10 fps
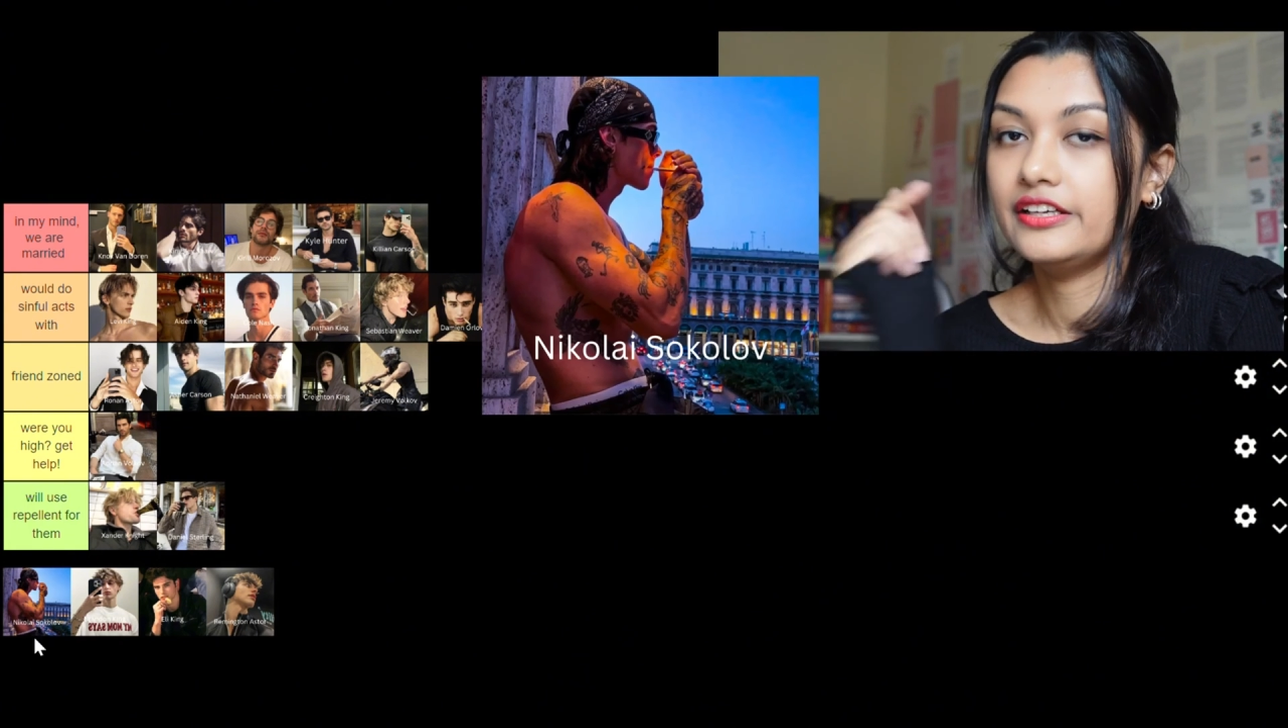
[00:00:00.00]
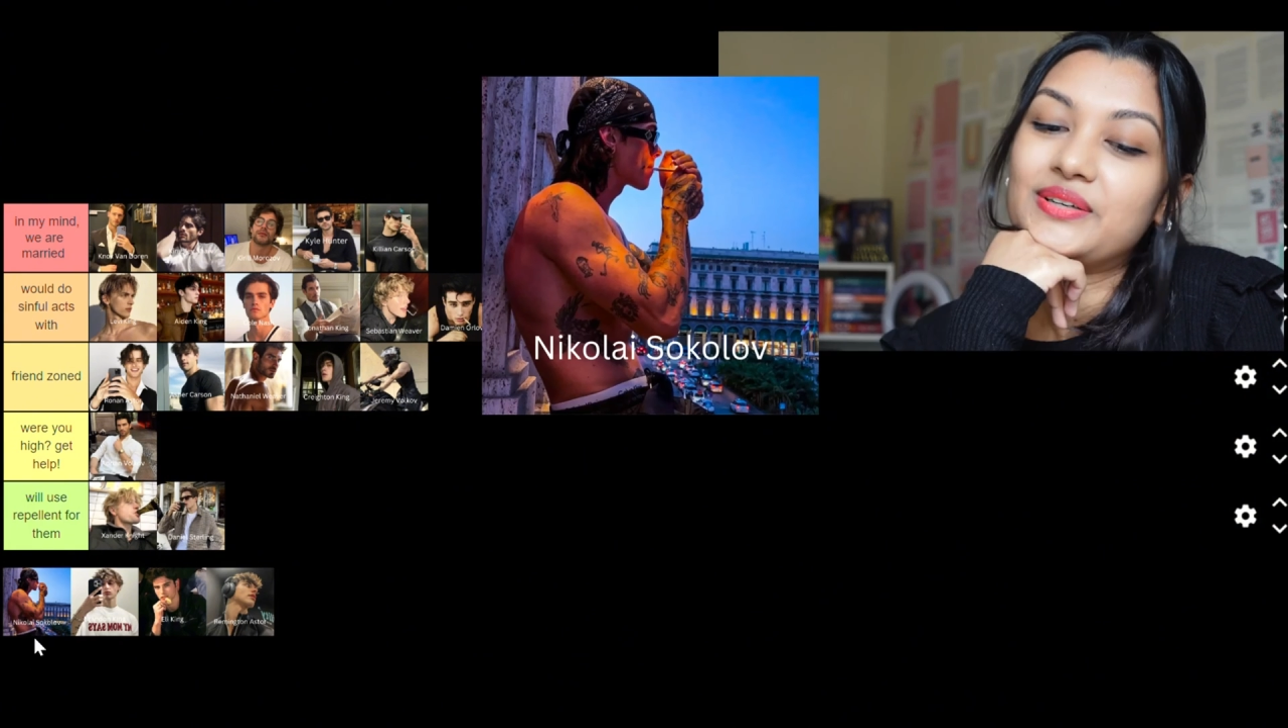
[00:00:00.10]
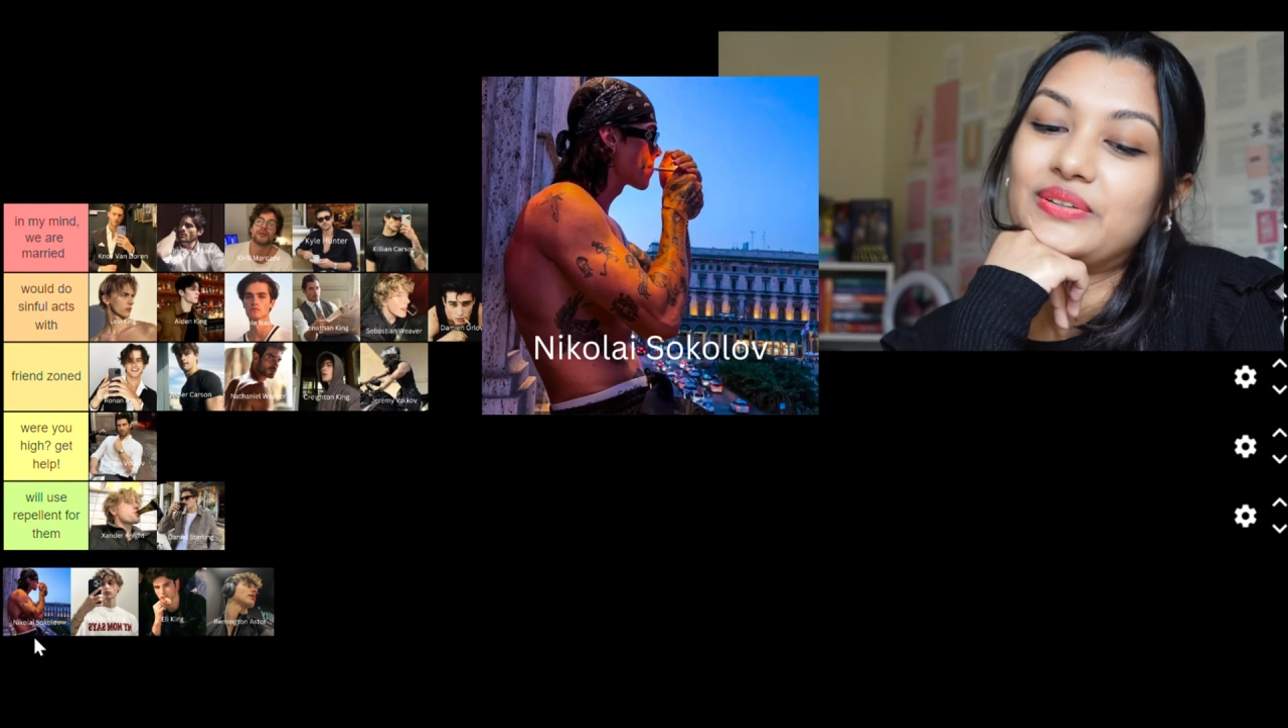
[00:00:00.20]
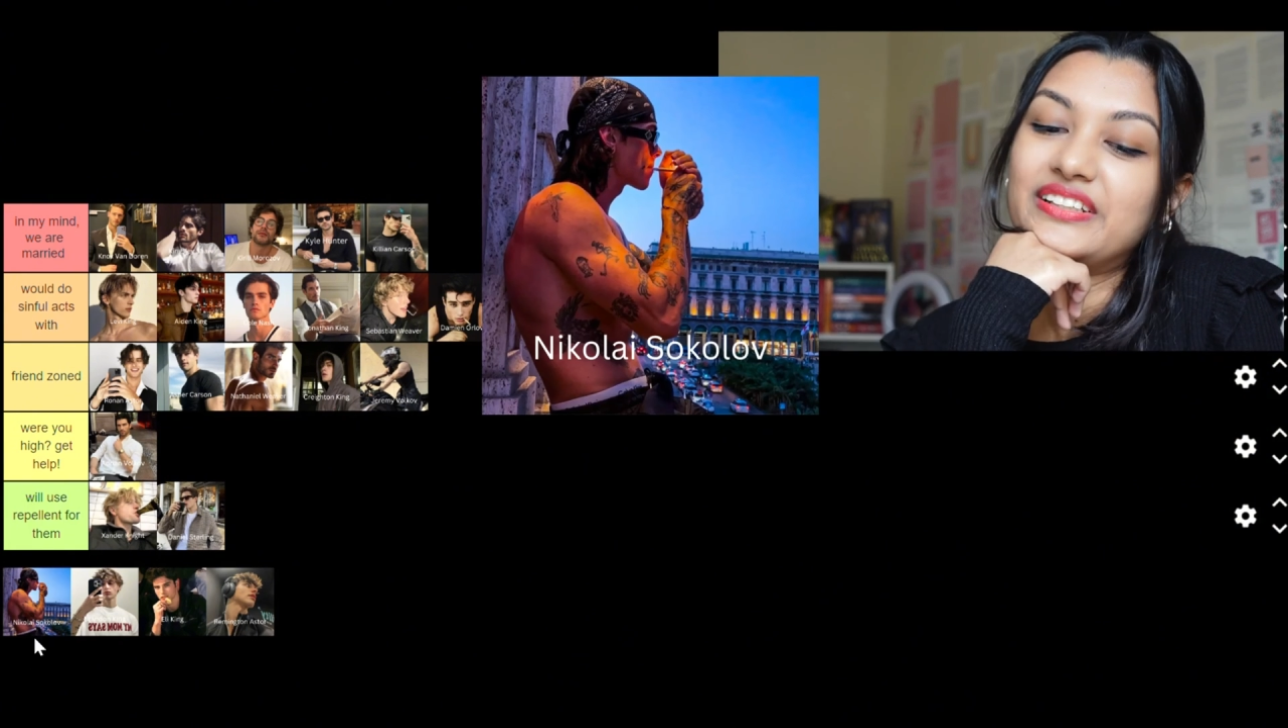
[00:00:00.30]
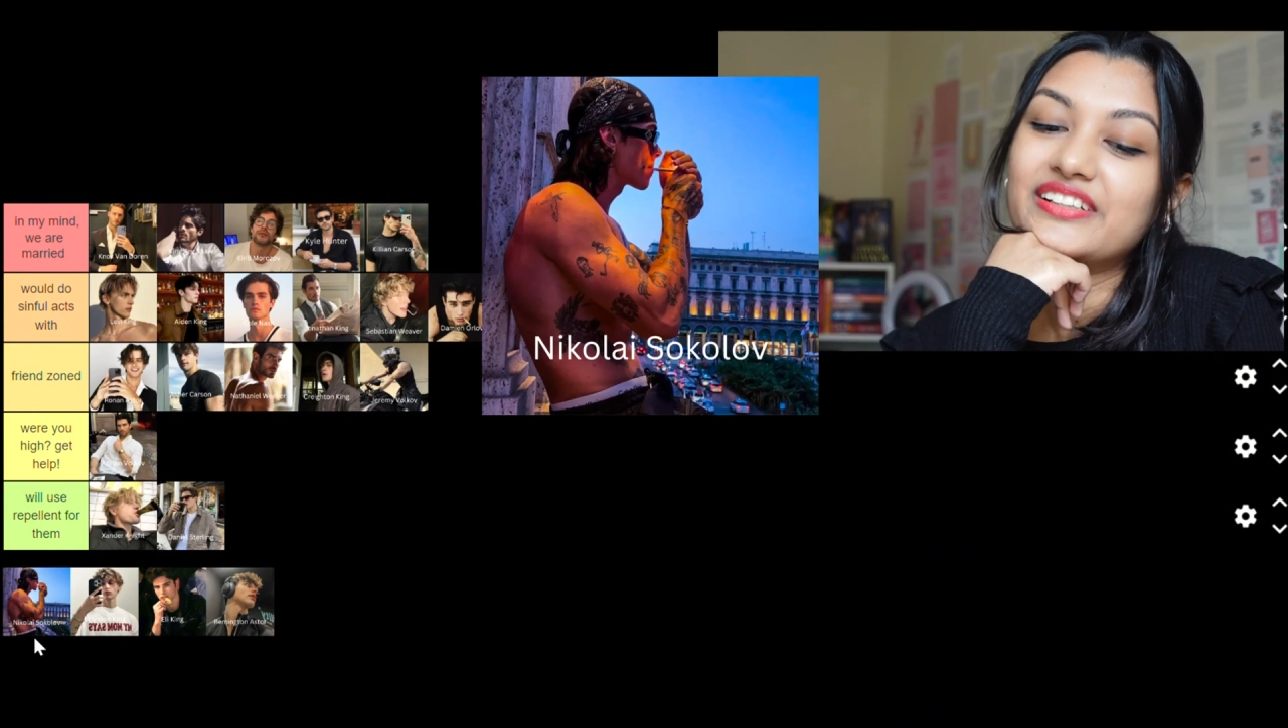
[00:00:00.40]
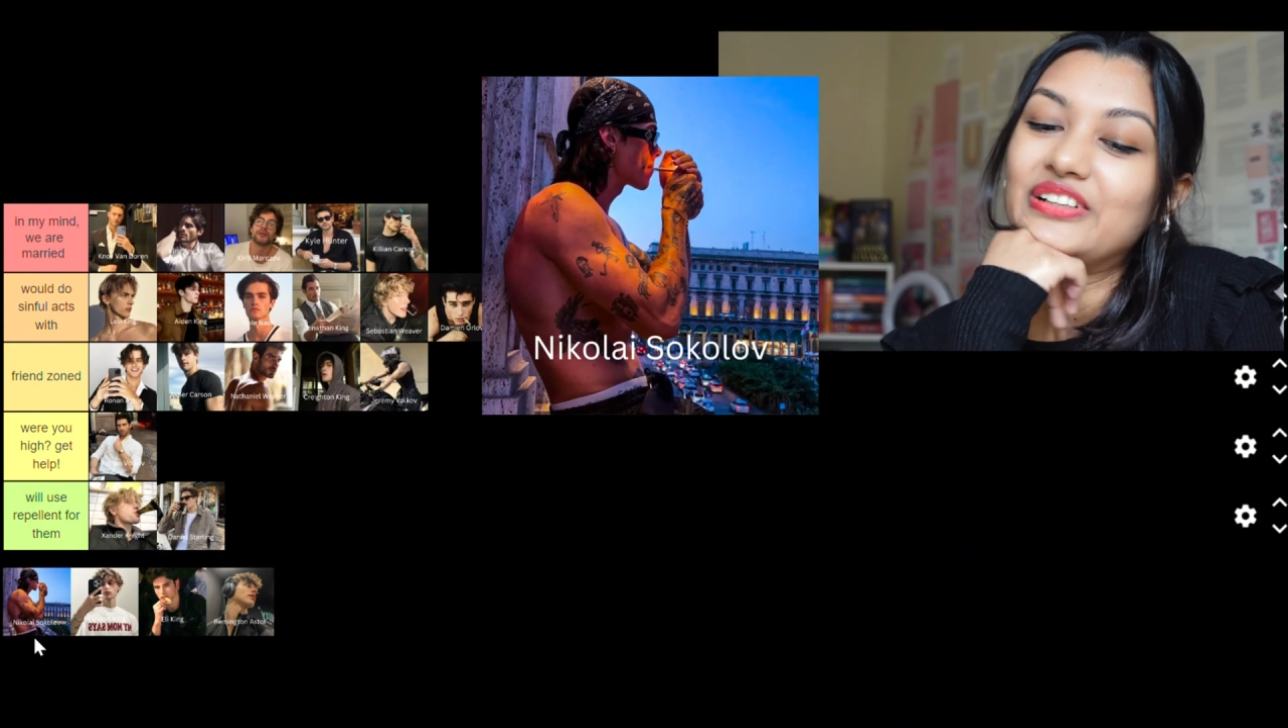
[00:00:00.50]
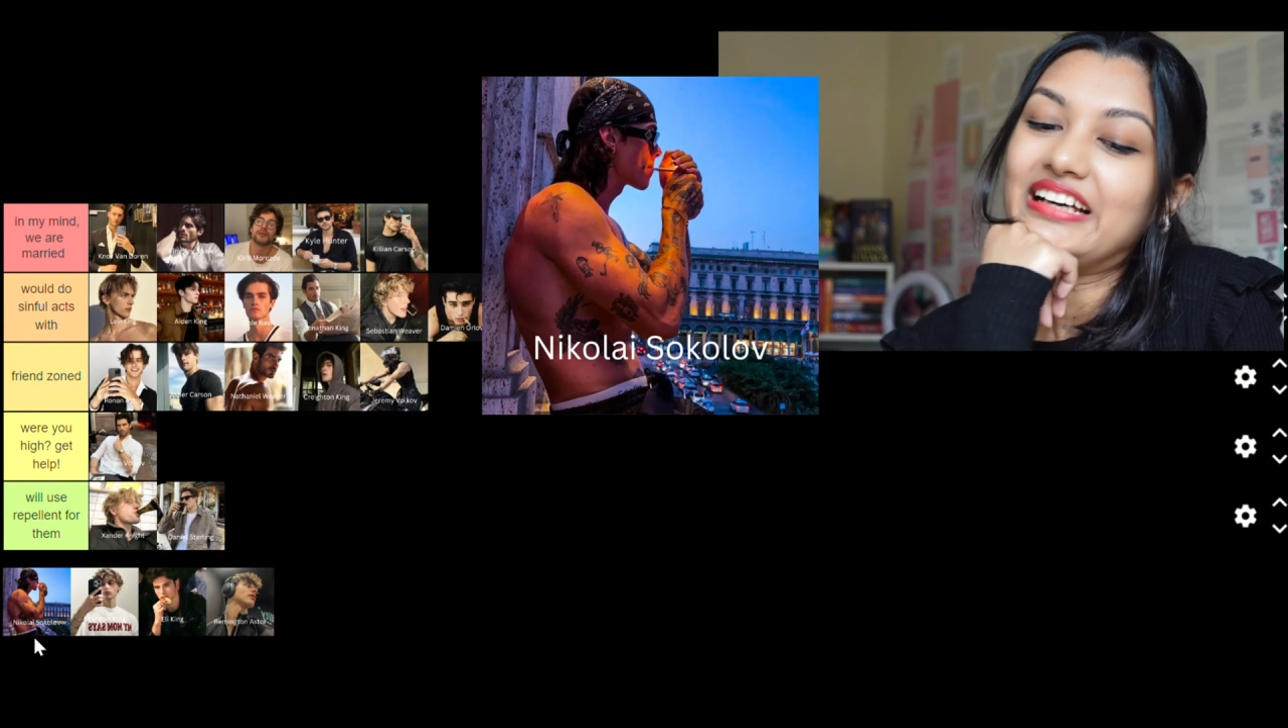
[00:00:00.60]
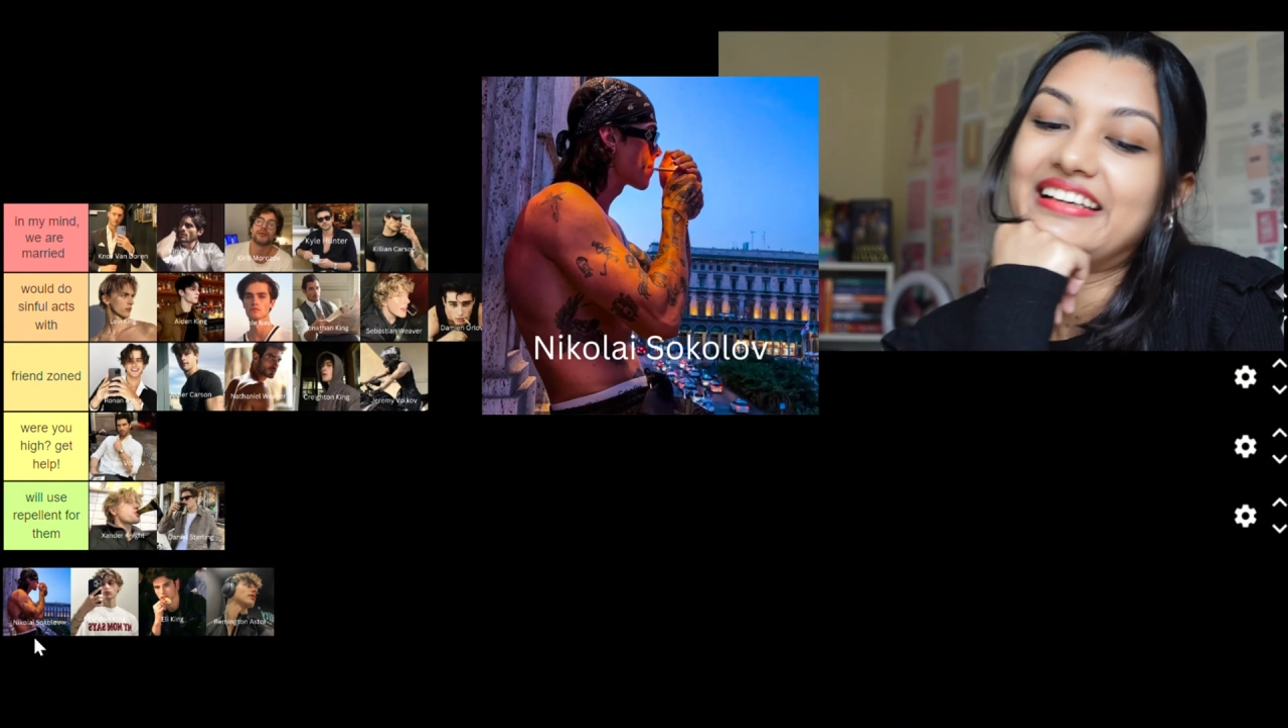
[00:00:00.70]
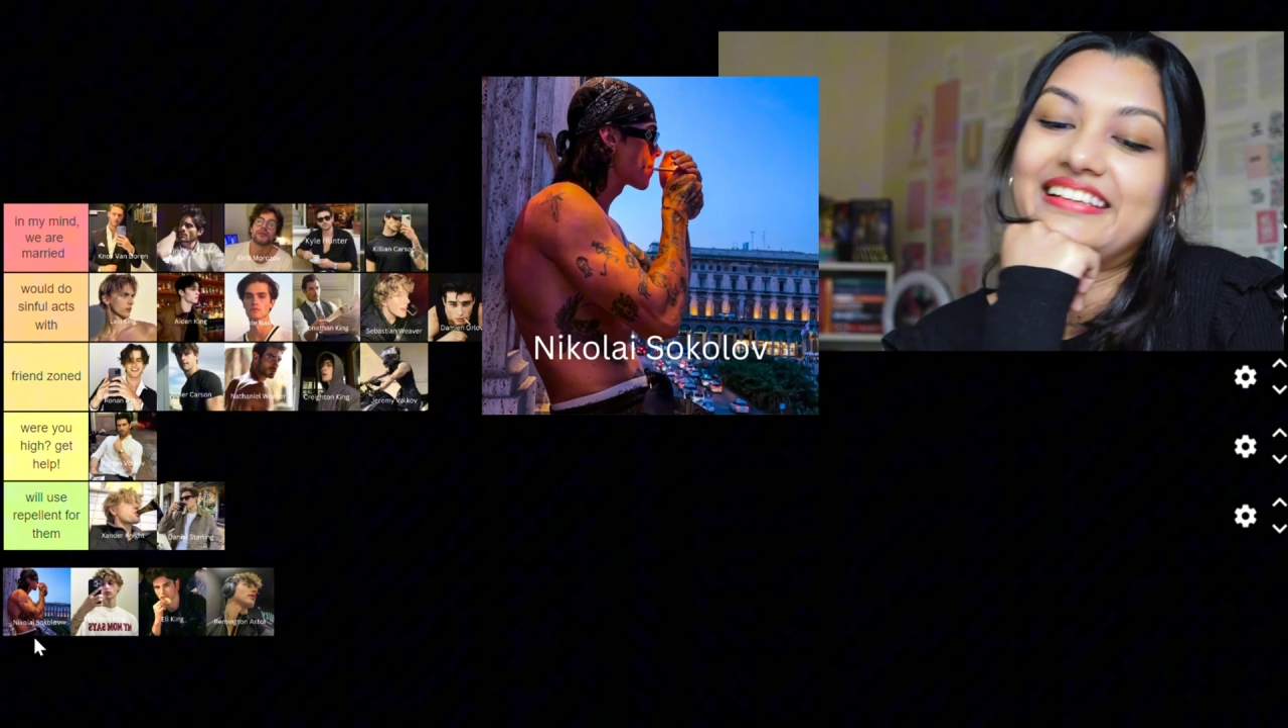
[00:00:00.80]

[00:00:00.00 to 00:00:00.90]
So Nikolai